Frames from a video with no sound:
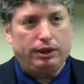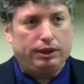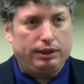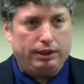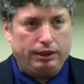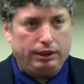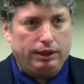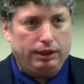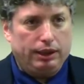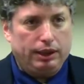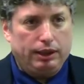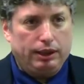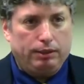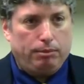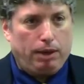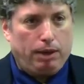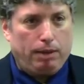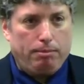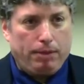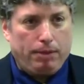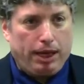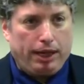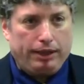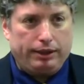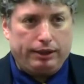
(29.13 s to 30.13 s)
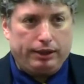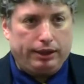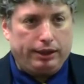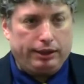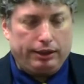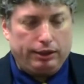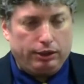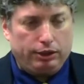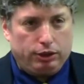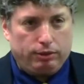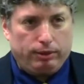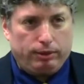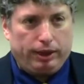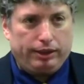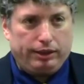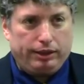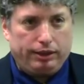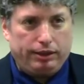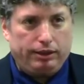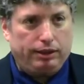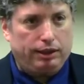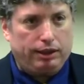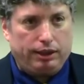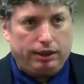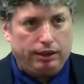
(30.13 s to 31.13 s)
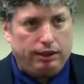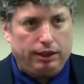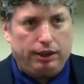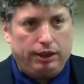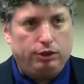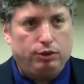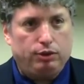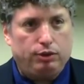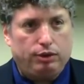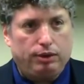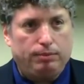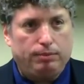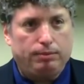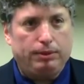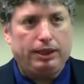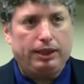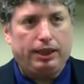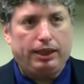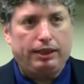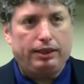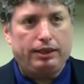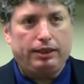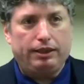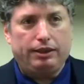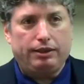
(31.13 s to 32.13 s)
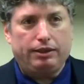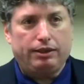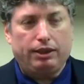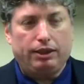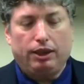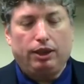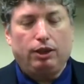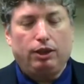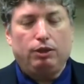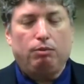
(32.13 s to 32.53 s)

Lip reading: And Maimonides addresses a conundrum, and that is,